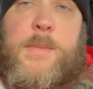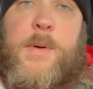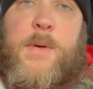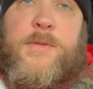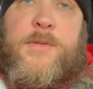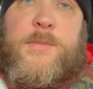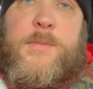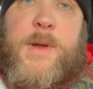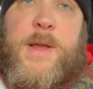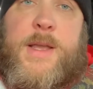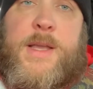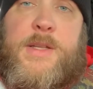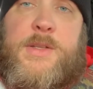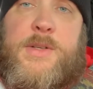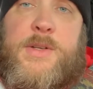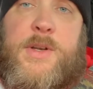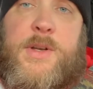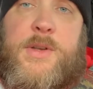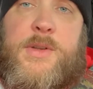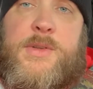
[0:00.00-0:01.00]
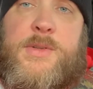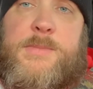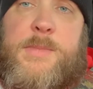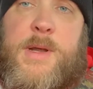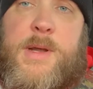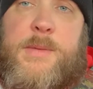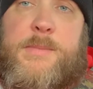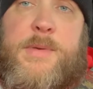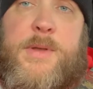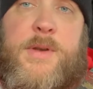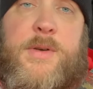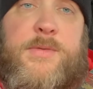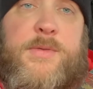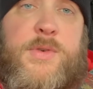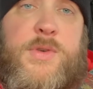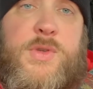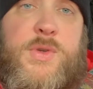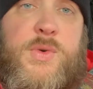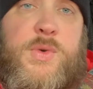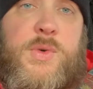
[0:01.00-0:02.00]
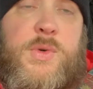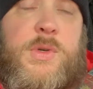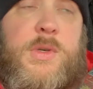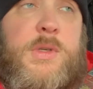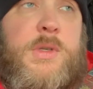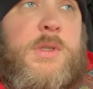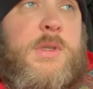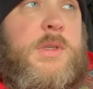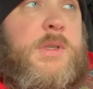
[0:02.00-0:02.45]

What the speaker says: Hopefully my kids are done using my computer for school,